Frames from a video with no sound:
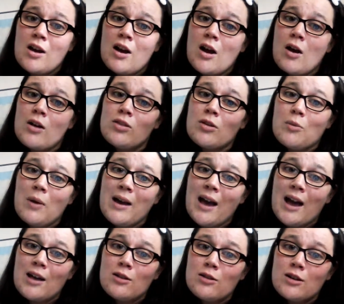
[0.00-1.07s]
the way I
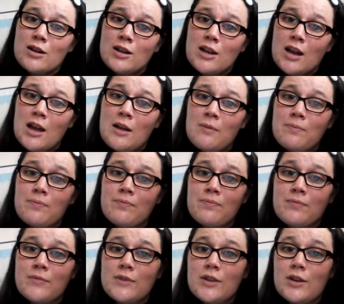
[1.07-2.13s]
look at it,
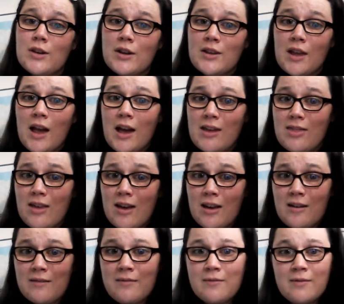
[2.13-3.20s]
you can either
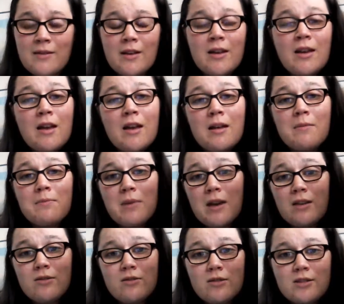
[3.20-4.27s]
be a
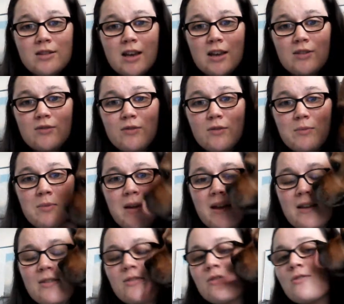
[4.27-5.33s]
successful
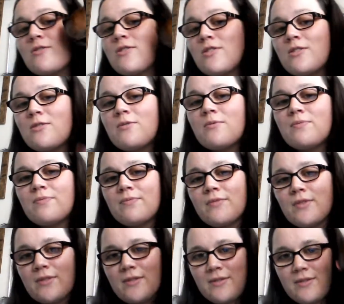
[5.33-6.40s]
person to
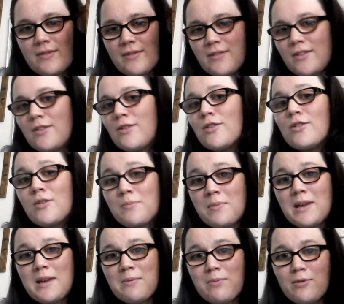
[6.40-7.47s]
other
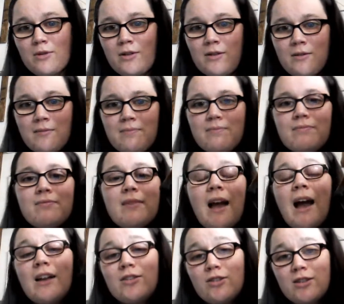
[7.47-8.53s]
people and you
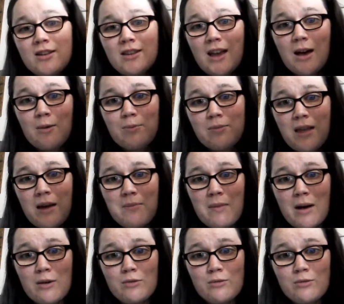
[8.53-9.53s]
can help them out,